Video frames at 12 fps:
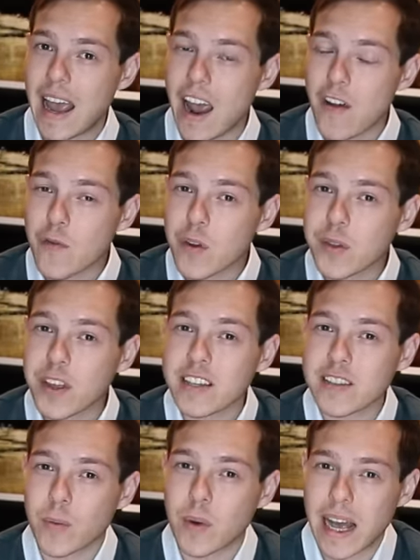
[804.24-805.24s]
everything
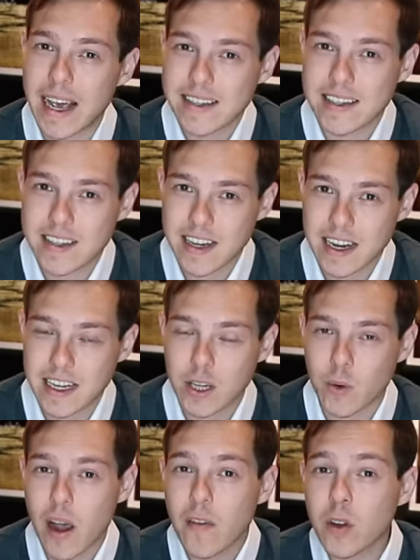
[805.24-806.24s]
someone has to say to
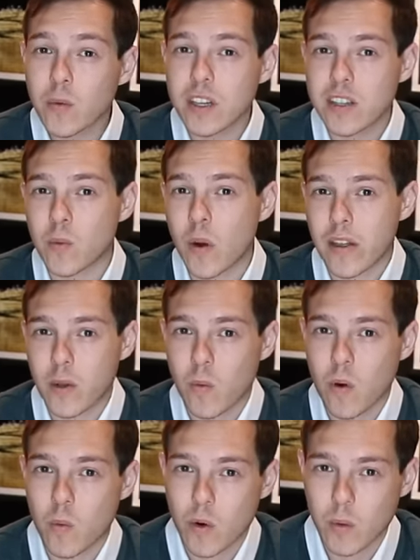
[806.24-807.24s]
you, every reason why they
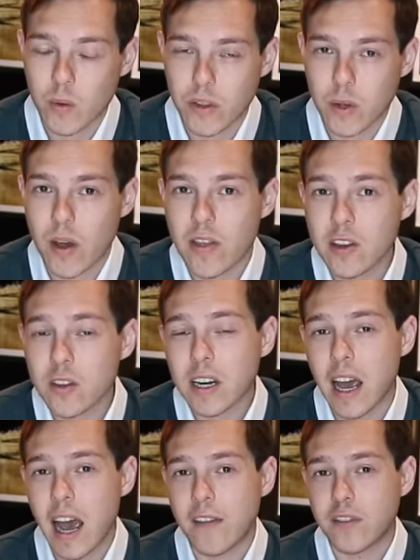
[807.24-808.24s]
won't work with you, and then you're
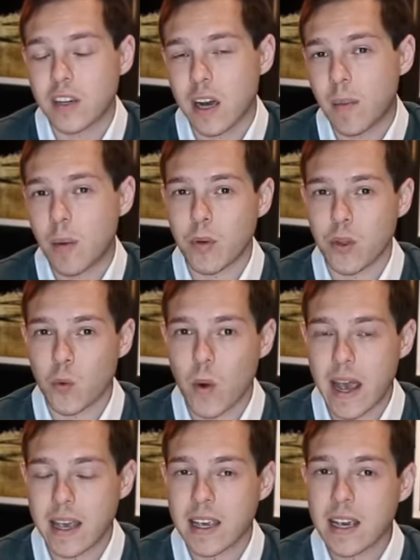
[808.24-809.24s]
gonna have to come up with a
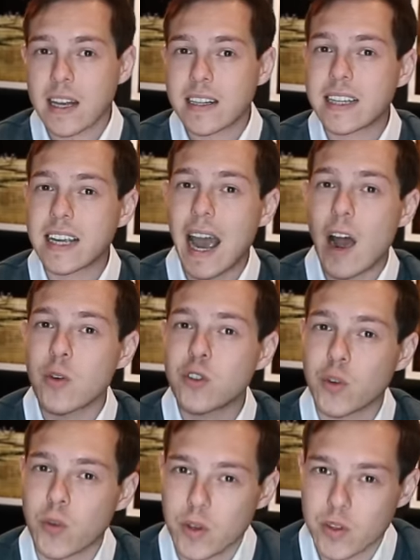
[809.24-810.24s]
way to
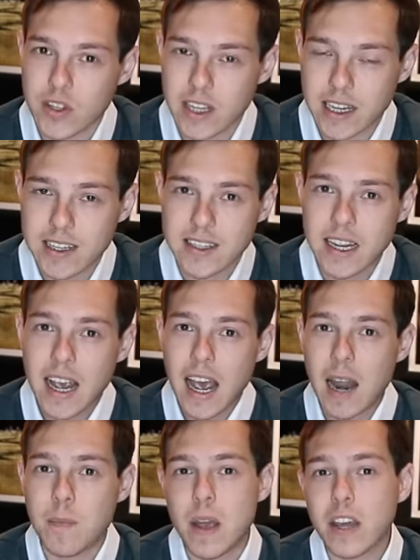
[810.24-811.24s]
counter those things
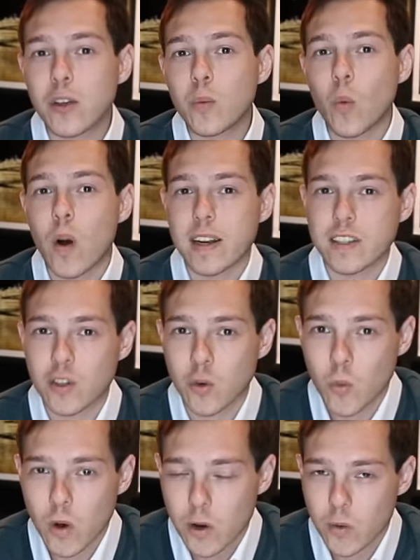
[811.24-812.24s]
and make them want to
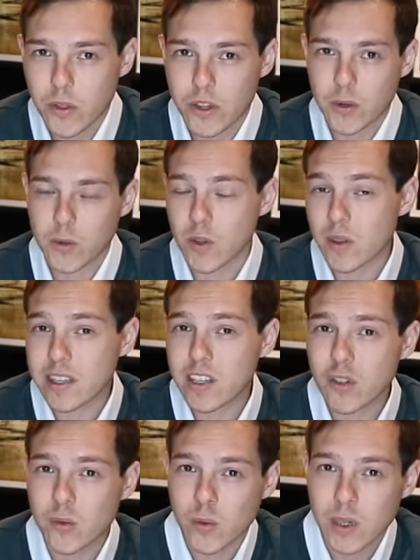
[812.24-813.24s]
work with you. So this
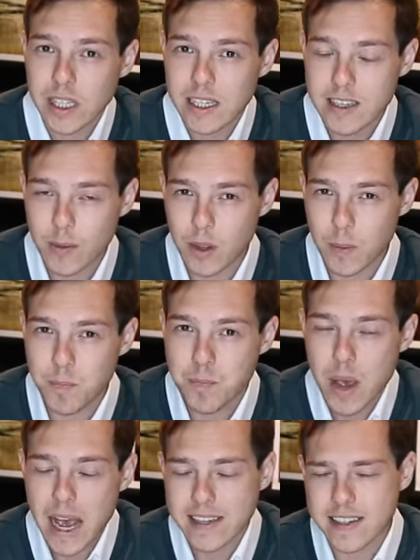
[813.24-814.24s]
is really some of the
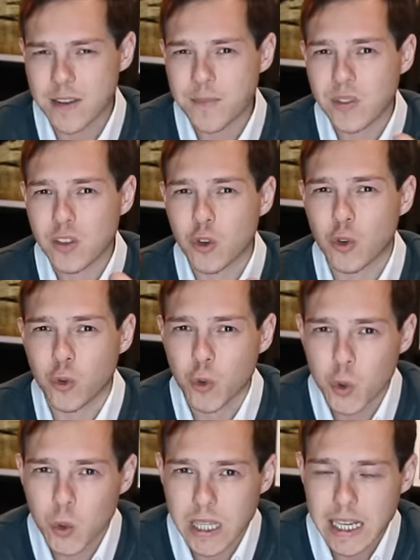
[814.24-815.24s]
best
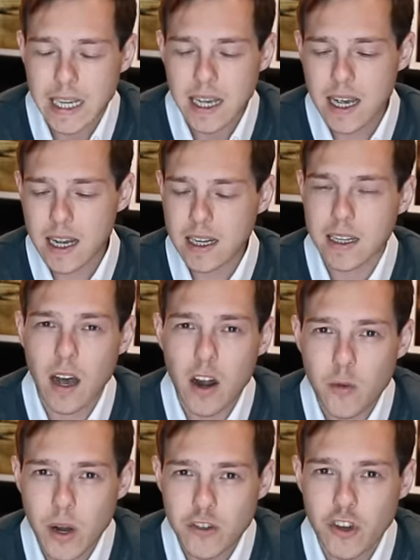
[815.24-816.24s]
grueling,
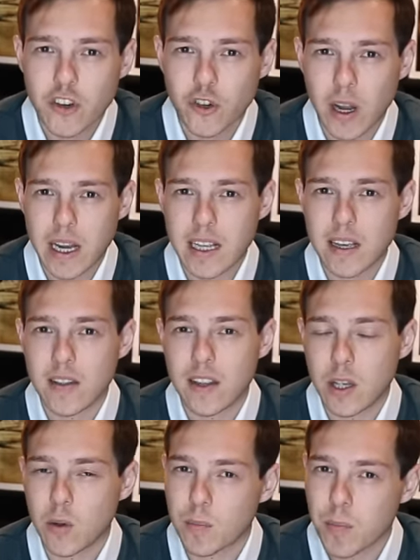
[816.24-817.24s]
gut-wrenching training
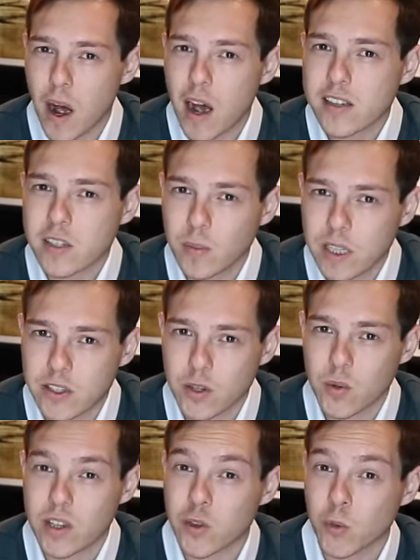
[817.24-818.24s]
that you can possibly
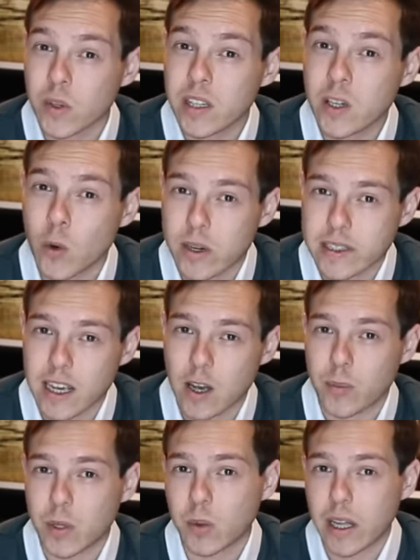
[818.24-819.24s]
do that's really going to
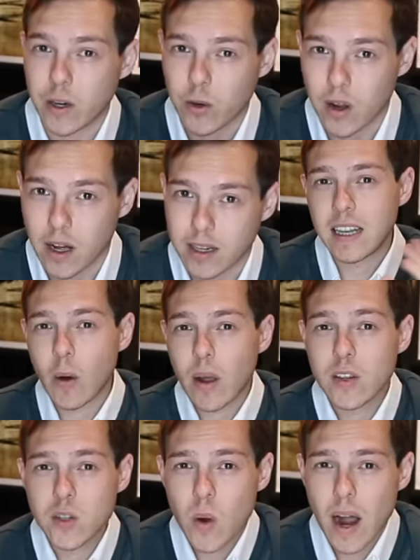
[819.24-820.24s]
help you later on. Now,
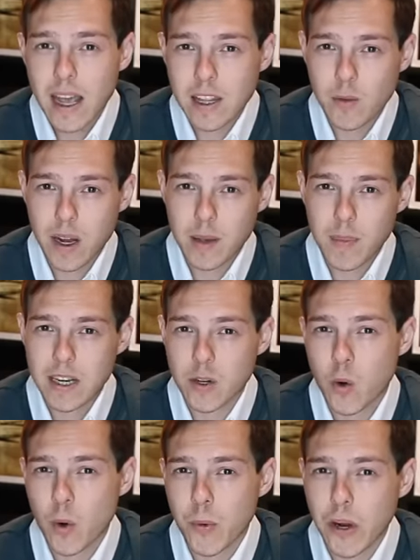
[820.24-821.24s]
I also highly recommend
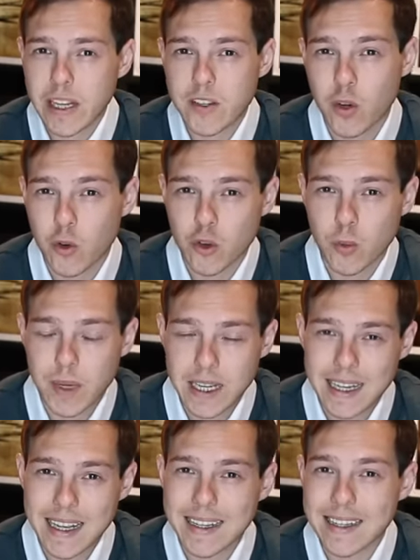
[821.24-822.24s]
incorporating social
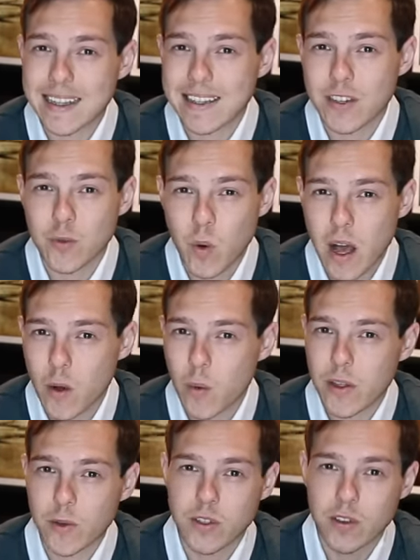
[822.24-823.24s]
media into this as well,
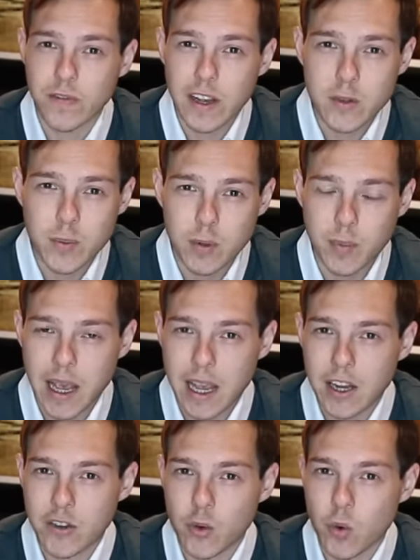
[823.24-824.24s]
whether it's a Facebook
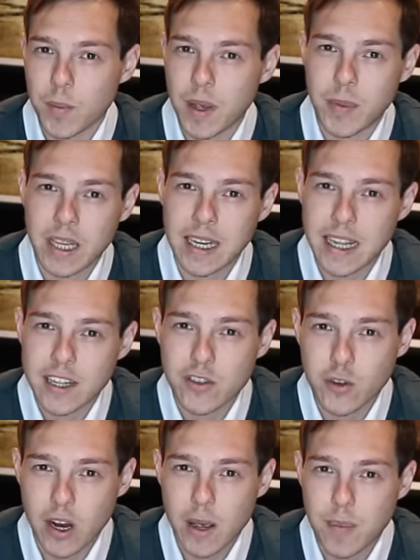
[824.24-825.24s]
page or maybe an
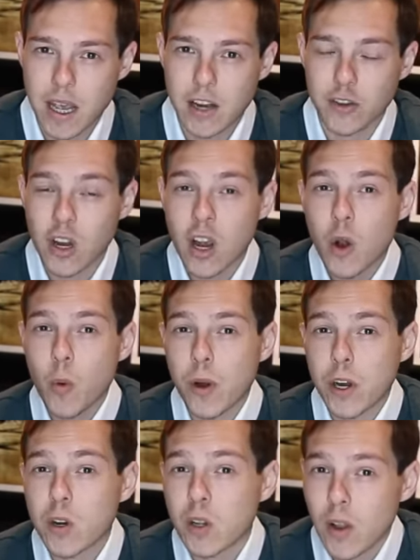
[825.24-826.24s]
Instagram page
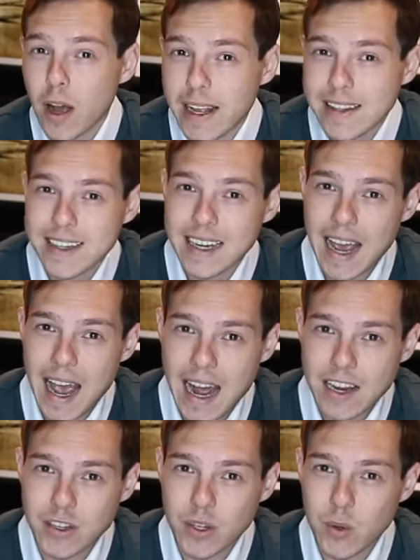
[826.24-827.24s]
where your clients can
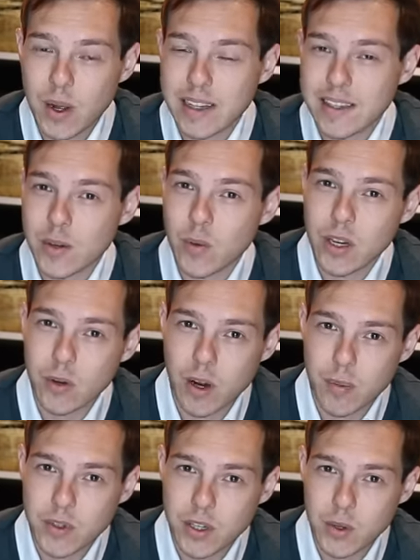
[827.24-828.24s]
add you and see what you're
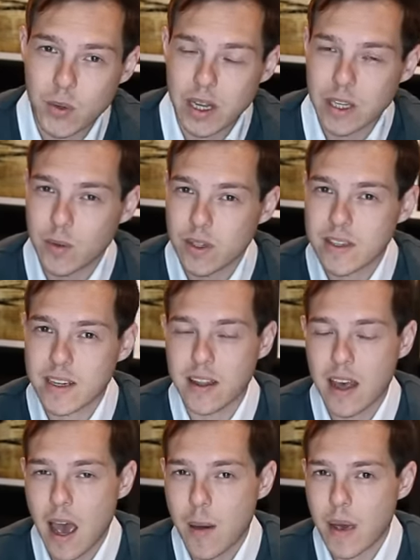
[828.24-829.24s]
up to and you can see
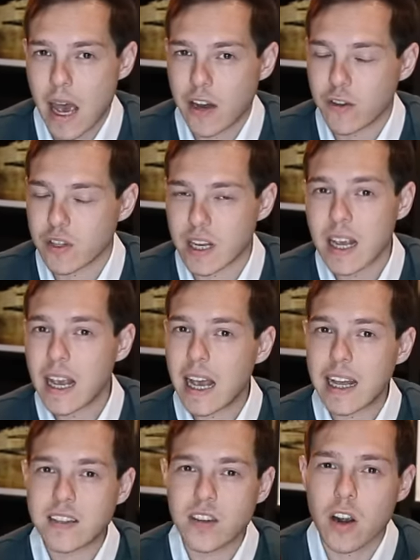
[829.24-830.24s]
them, and just,
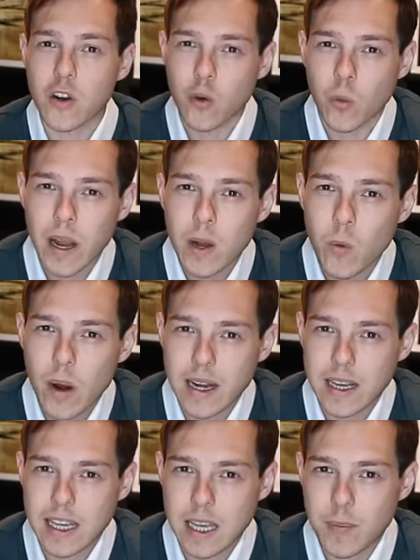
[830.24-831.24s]
it's a great way
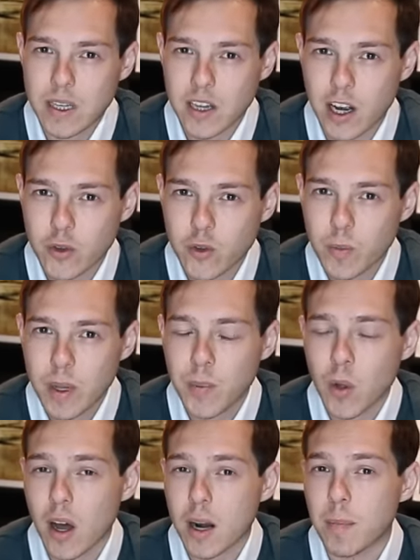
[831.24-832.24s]
to keep in touch with
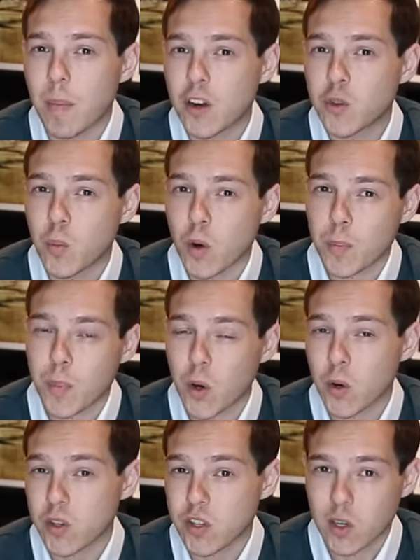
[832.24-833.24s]
people on a much more
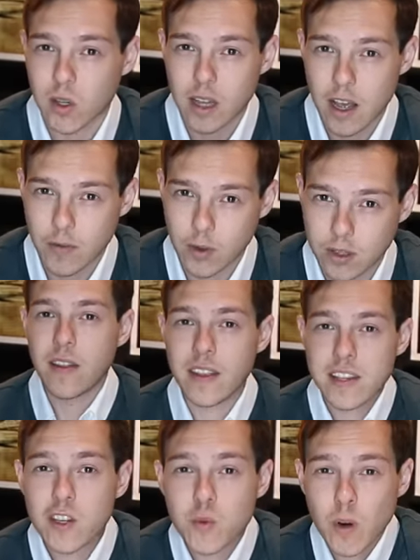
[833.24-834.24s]
personal level.
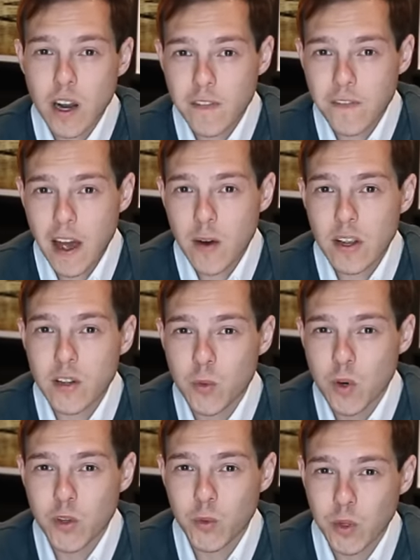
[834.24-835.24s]
This is what I found has
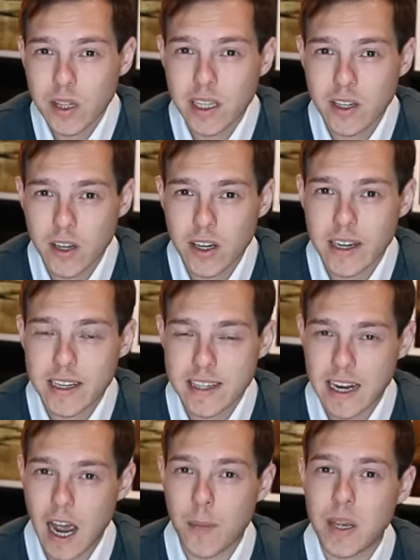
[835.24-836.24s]
worked really good, is
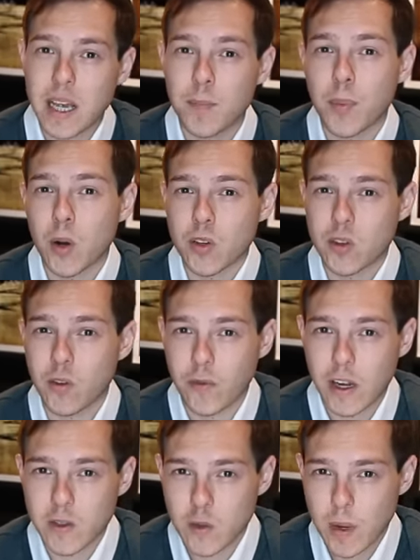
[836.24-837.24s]
that I become personal
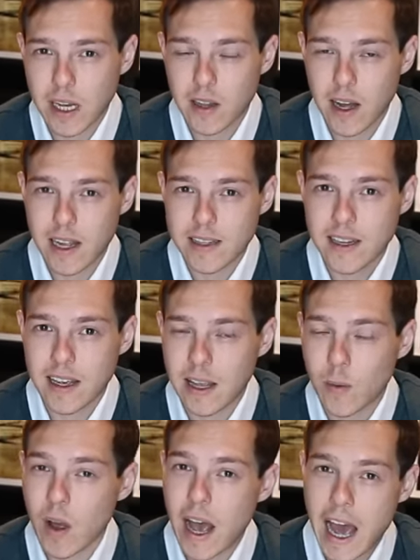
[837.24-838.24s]
friends with my clients and
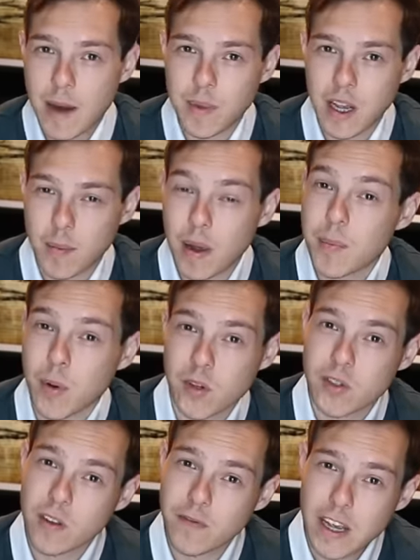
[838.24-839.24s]
they will add me on my
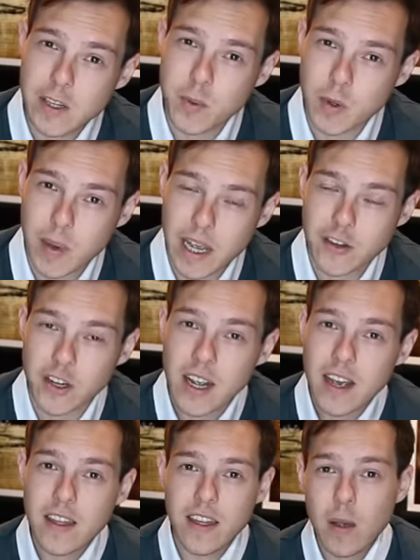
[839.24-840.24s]
personal Facebook page.
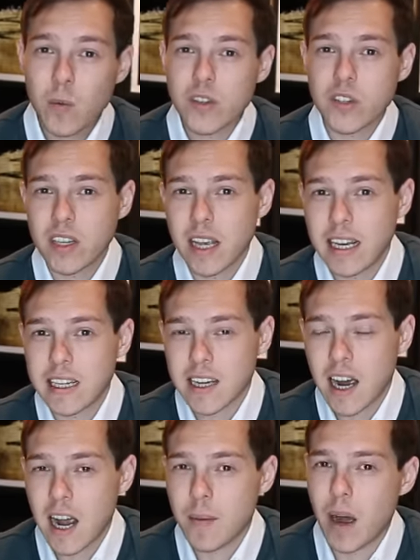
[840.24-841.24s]
They will see
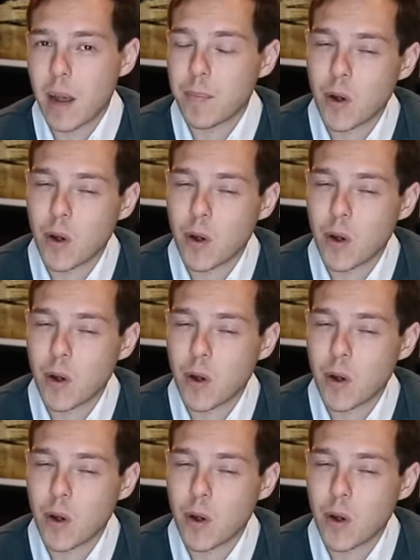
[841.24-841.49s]
anytime I